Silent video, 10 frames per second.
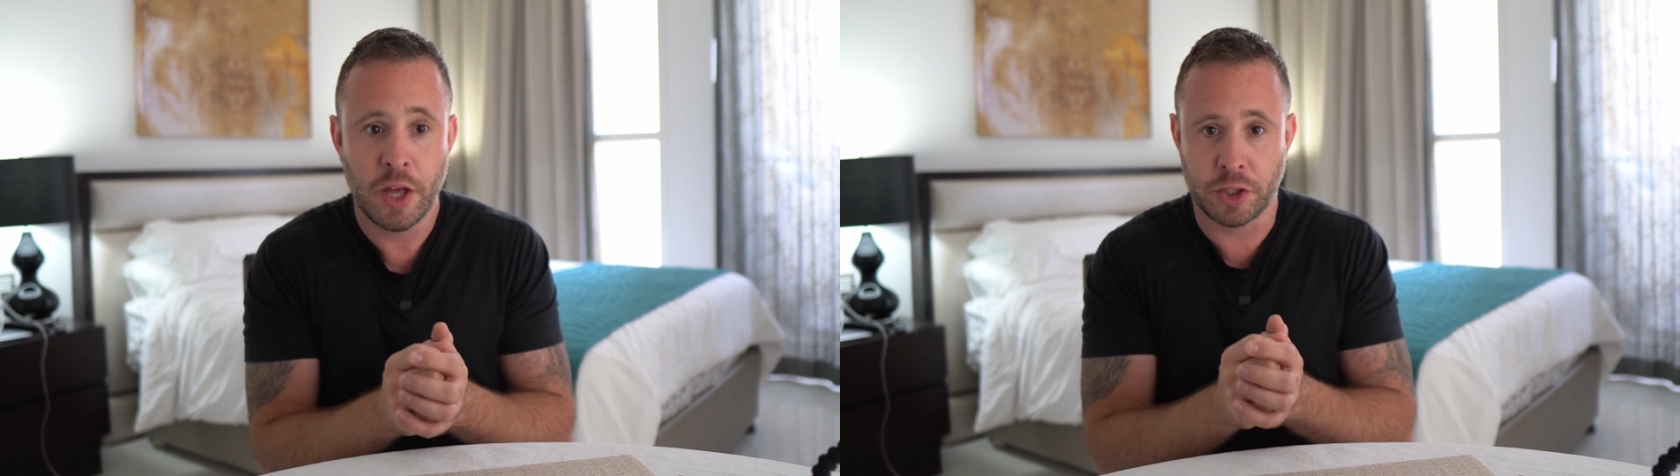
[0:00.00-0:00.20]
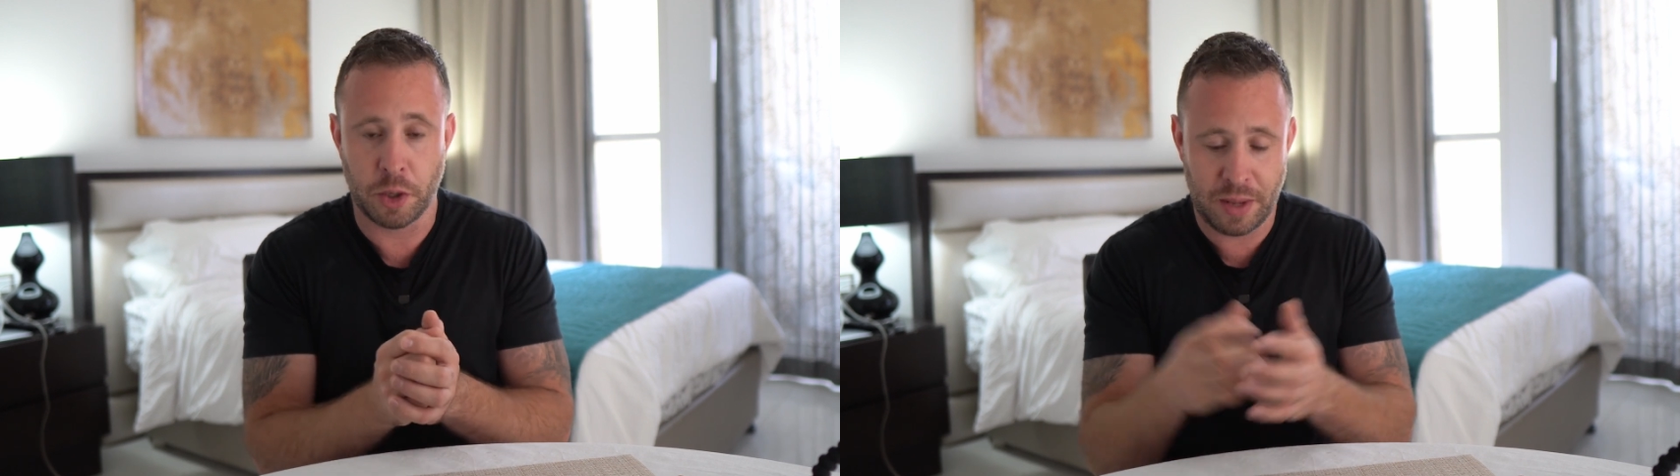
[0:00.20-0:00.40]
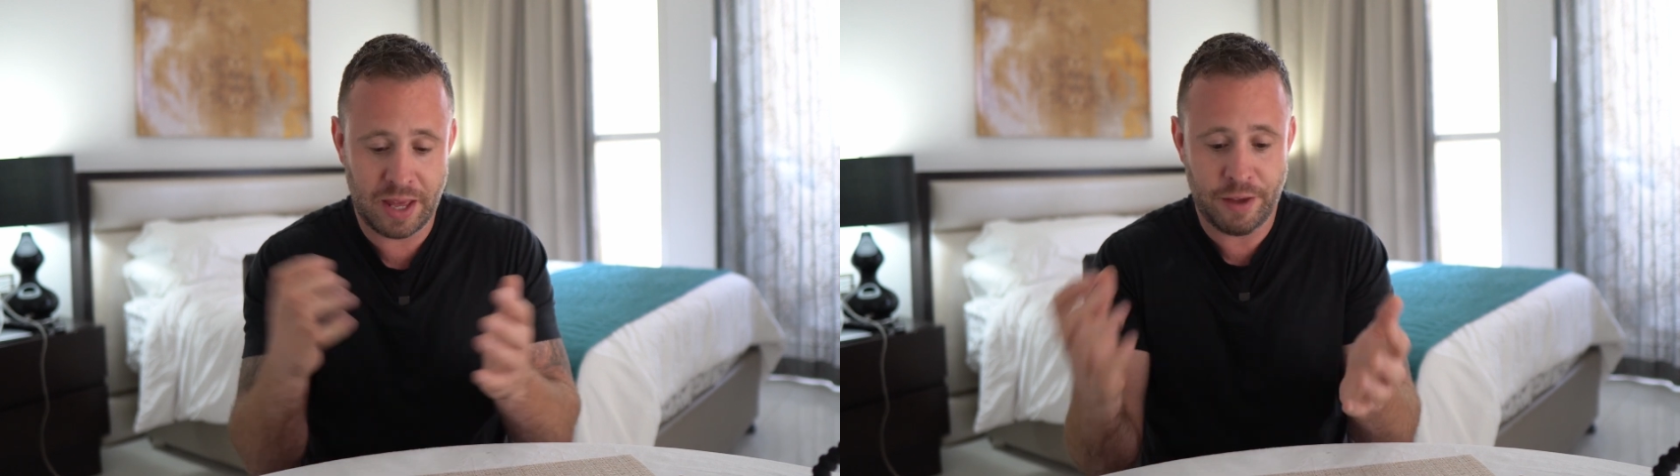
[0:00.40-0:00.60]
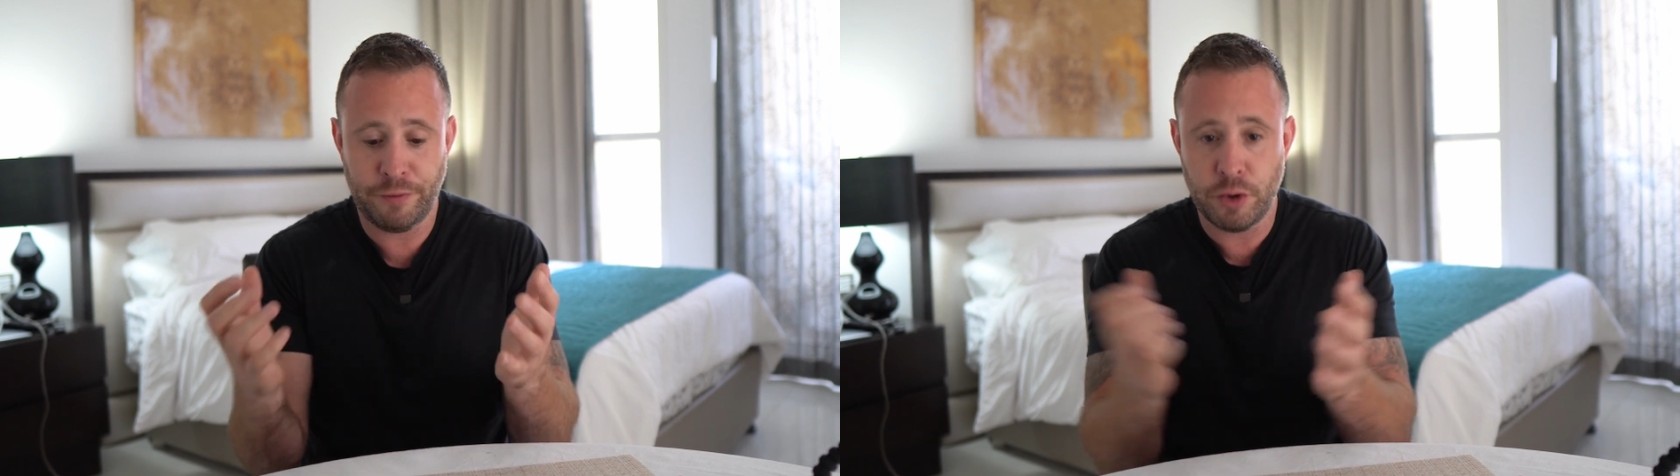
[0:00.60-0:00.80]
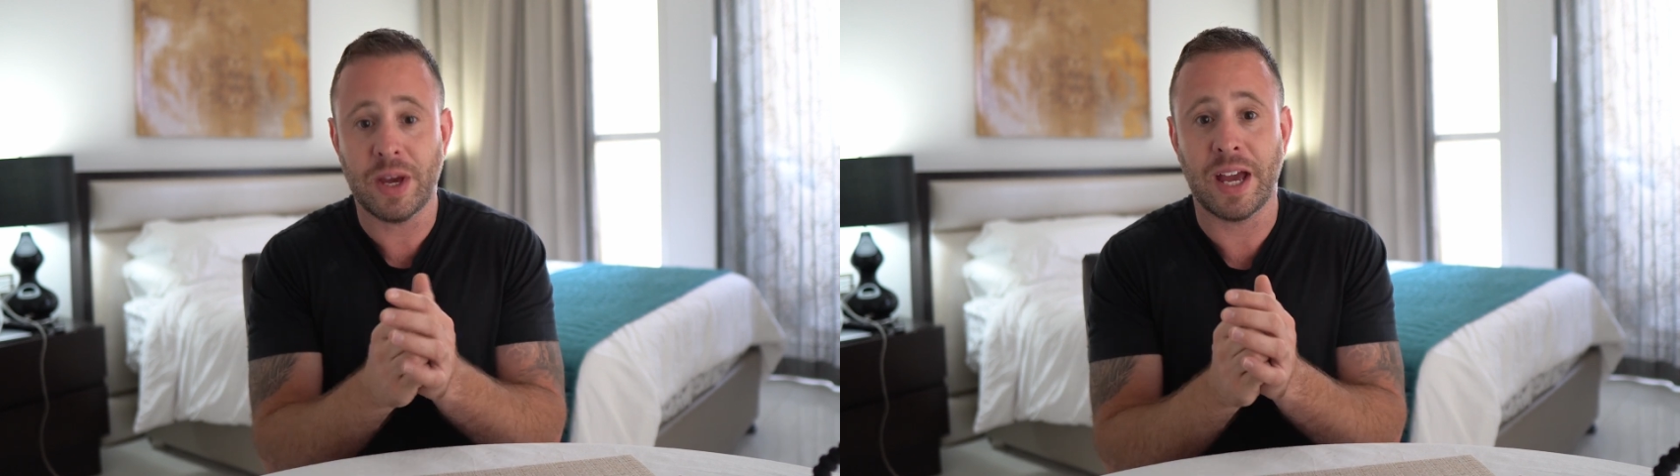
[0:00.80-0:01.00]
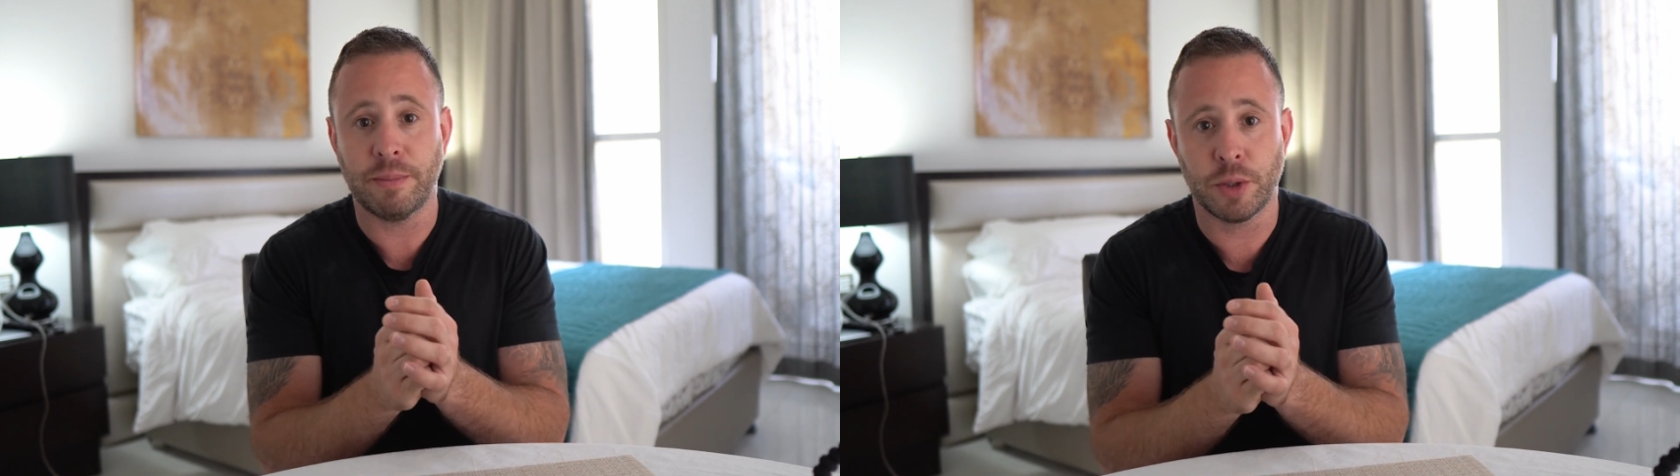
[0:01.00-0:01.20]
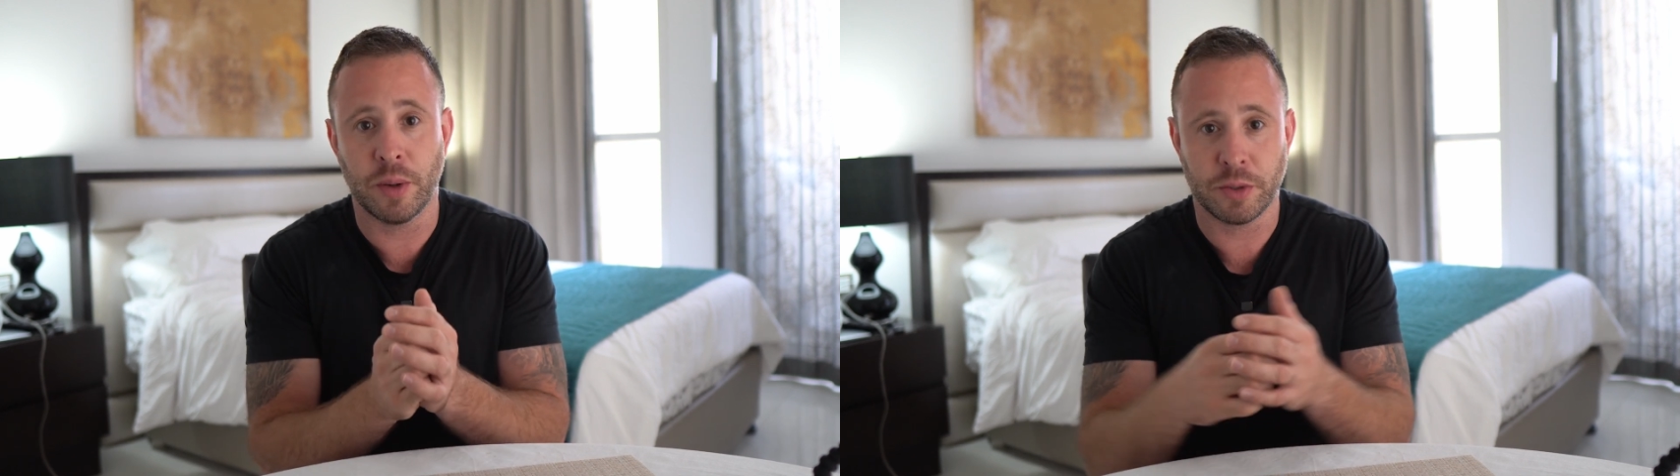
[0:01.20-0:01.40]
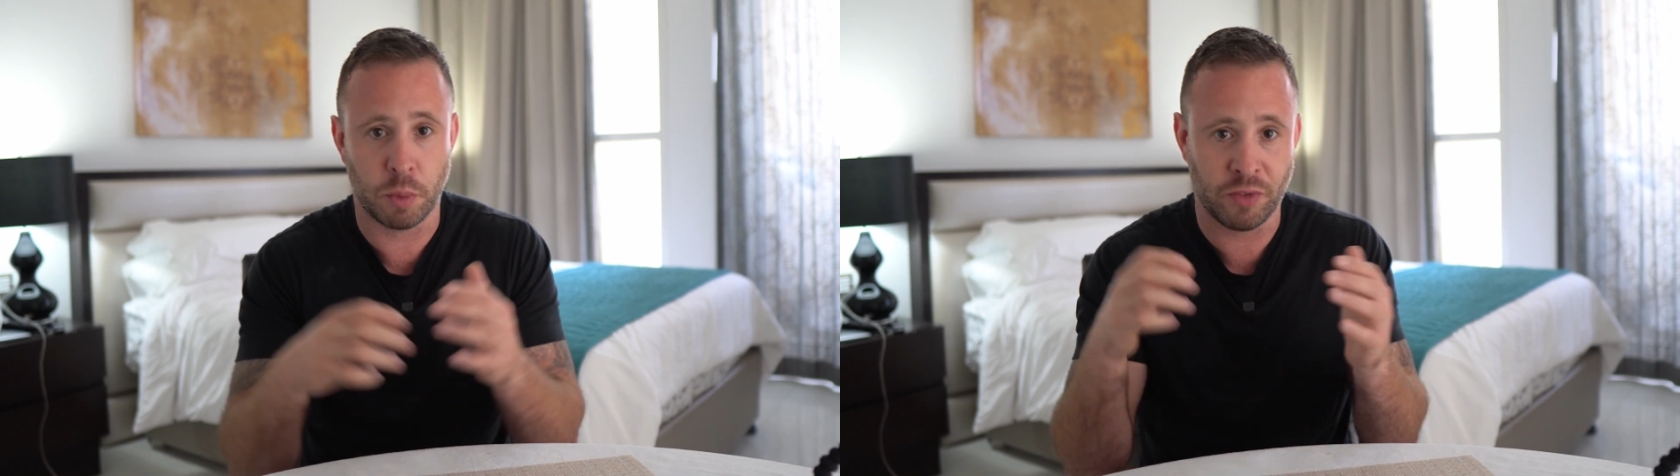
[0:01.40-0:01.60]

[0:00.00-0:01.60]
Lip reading: So if you came to us